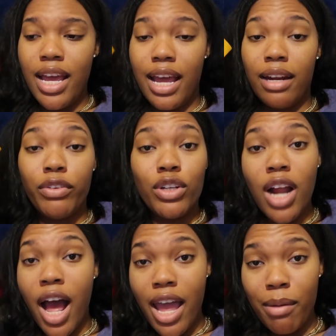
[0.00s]
And if you're
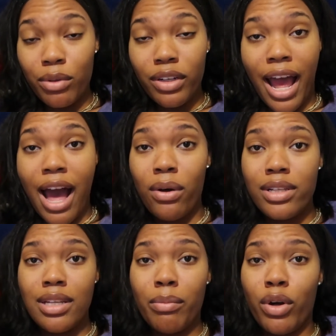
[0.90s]
not able now,
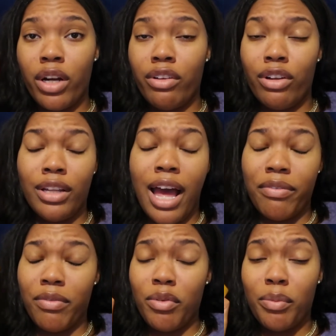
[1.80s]
at some point in your
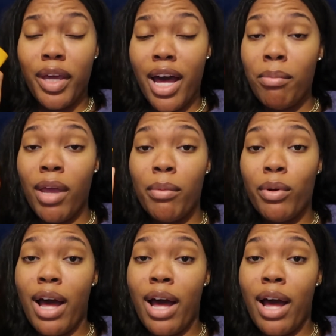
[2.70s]
life, if you become able,